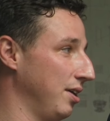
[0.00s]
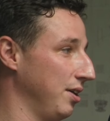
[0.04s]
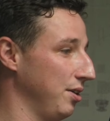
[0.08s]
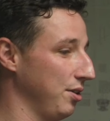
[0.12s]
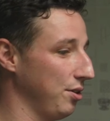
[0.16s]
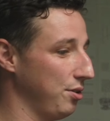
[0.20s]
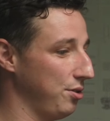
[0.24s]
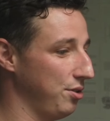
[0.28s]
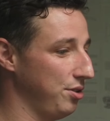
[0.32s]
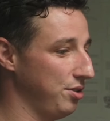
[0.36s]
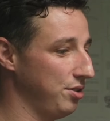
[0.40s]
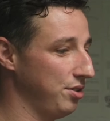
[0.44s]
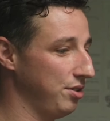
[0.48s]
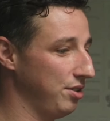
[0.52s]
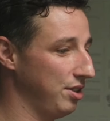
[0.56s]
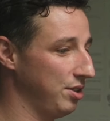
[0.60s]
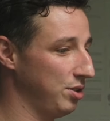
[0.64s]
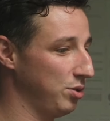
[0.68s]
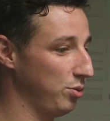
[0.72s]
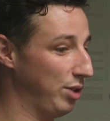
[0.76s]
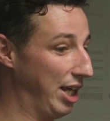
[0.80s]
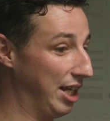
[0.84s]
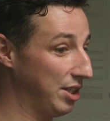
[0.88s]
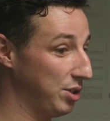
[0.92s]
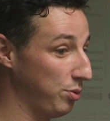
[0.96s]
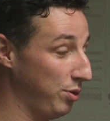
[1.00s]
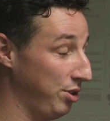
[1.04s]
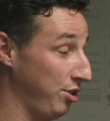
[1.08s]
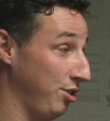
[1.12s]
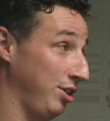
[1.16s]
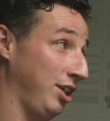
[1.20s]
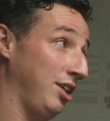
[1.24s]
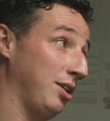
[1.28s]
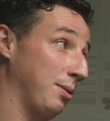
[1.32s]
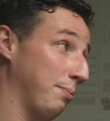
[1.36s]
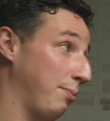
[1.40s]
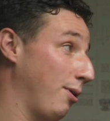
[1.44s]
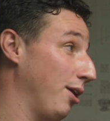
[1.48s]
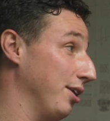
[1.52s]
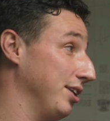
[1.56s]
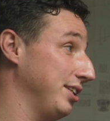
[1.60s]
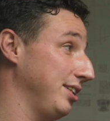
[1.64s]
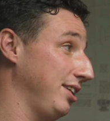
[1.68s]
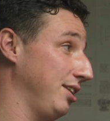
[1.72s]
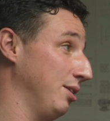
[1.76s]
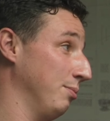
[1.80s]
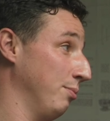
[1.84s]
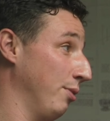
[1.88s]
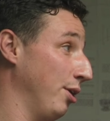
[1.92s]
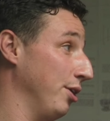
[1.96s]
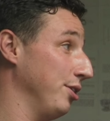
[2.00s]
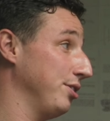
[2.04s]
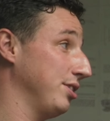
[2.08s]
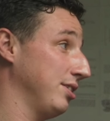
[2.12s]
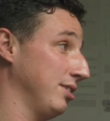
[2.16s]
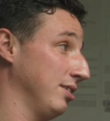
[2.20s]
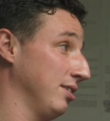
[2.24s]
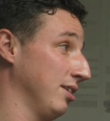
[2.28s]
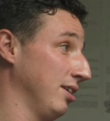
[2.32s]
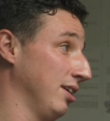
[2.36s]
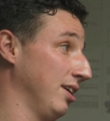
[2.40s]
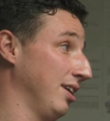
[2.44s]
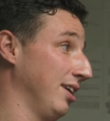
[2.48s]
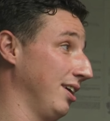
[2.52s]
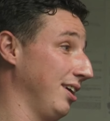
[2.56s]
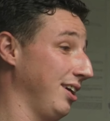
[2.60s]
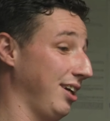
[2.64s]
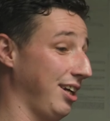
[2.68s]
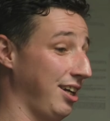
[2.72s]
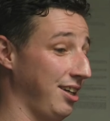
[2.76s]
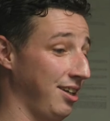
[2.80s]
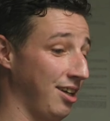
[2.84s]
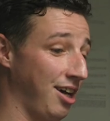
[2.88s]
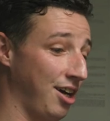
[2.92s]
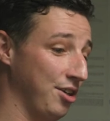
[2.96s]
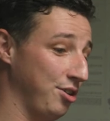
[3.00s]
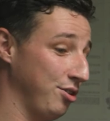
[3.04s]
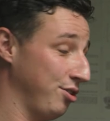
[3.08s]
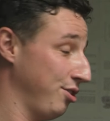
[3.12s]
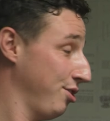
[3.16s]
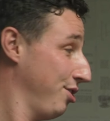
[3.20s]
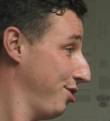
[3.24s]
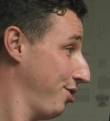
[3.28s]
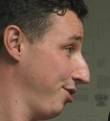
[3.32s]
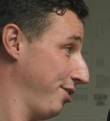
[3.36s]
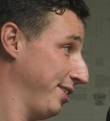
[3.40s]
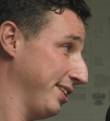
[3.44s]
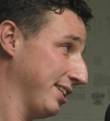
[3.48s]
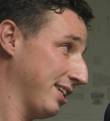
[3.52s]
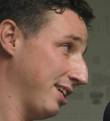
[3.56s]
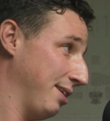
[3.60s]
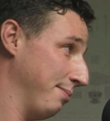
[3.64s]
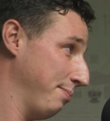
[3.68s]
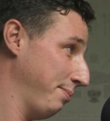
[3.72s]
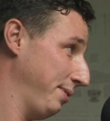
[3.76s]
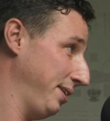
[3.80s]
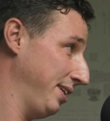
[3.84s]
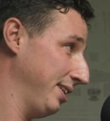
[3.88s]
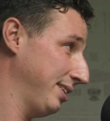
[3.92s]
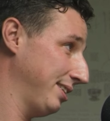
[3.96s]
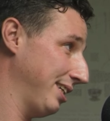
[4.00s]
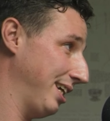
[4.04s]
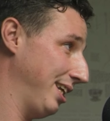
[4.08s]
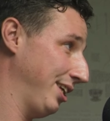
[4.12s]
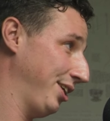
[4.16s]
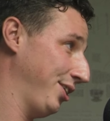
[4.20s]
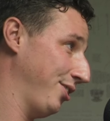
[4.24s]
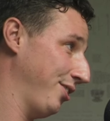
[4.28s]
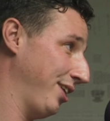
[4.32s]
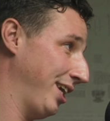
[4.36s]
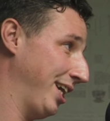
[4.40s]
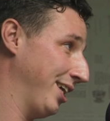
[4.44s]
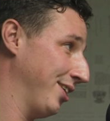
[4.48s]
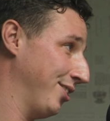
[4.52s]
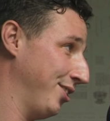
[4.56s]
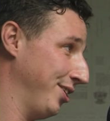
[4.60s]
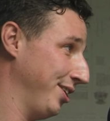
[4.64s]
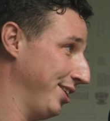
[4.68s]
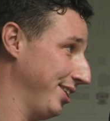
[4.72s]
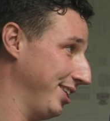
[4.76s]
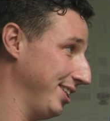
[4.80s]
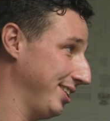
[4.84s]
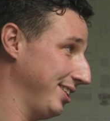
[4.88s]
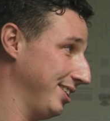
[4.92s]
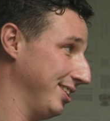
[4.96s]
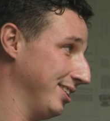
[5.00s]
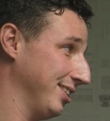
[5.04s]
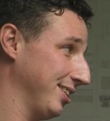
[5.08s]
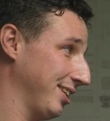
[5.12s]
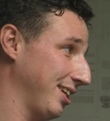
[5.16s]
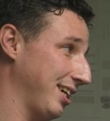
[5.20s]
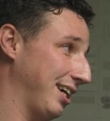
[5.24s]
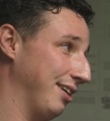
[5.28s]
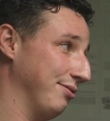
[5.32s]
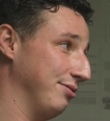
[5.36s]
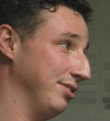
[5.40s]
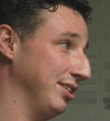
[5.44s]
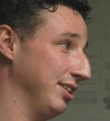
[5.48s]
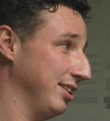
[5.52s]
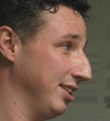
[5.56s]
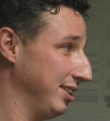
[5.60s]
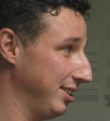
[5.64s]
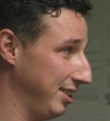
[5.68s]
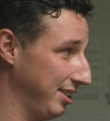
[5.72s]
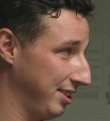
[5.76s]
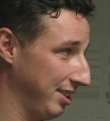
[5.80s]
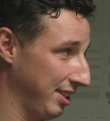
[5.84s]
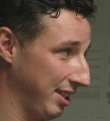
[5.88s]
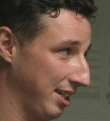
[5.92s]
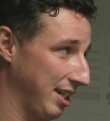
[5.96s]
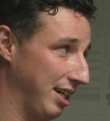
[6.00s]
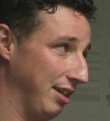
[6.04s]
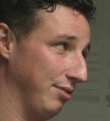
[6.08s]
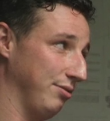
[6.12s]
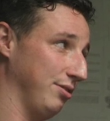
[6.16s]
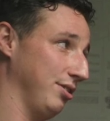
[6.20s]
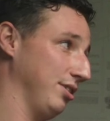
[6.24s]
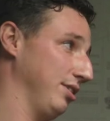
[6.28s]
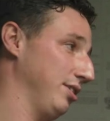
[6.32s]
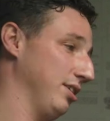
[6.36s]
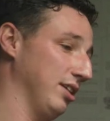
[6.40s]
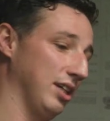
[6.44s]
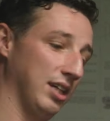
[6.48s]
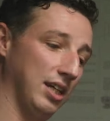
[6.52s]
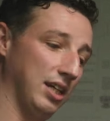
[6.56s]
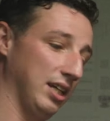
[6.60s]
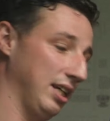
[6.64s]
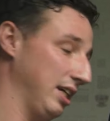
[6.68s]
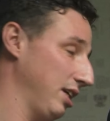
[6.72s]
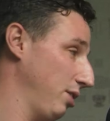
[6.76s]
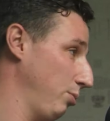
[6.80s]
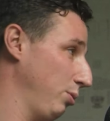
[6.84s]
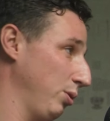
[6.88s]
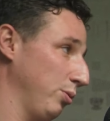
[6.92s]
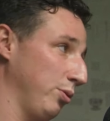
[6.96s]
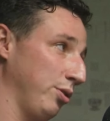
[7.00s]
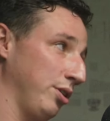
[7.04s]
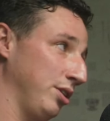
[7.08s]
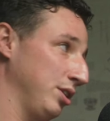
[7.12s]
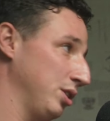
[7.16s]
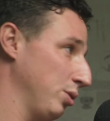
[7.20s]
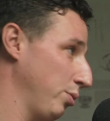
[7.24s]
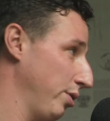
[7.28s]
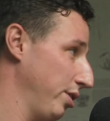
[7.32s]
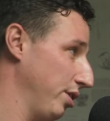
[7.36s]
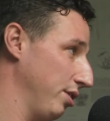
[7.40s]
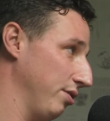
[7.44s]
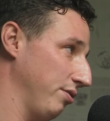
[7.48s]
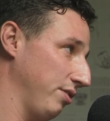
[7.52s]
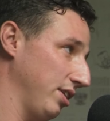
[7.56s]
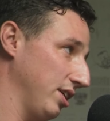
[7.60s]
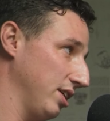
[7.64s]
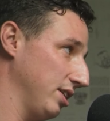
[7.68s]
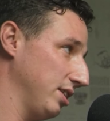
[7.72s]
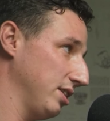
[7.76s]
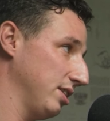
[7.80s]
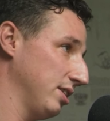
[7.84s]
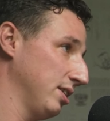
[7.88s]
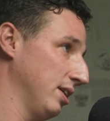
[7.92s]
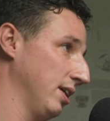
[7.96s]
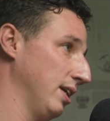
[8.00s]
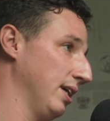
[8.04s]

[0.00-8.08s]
because that's when you need the policy the most. And now your insurance company is telling you, hang on, this isn't covered, we weren't aware of this.